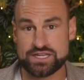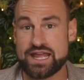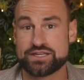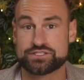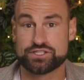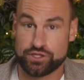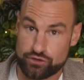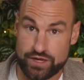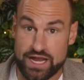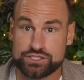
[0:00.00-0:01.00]
led to the
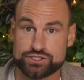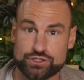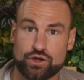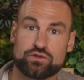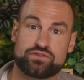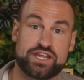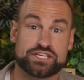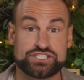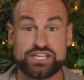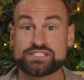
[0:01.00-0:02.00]
creation of the
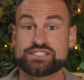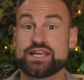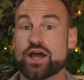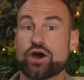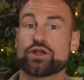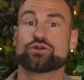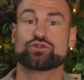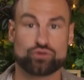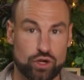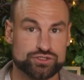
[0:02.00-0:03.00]
Egiziano
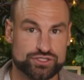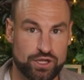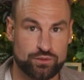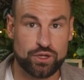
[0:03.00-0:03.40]
Grosso,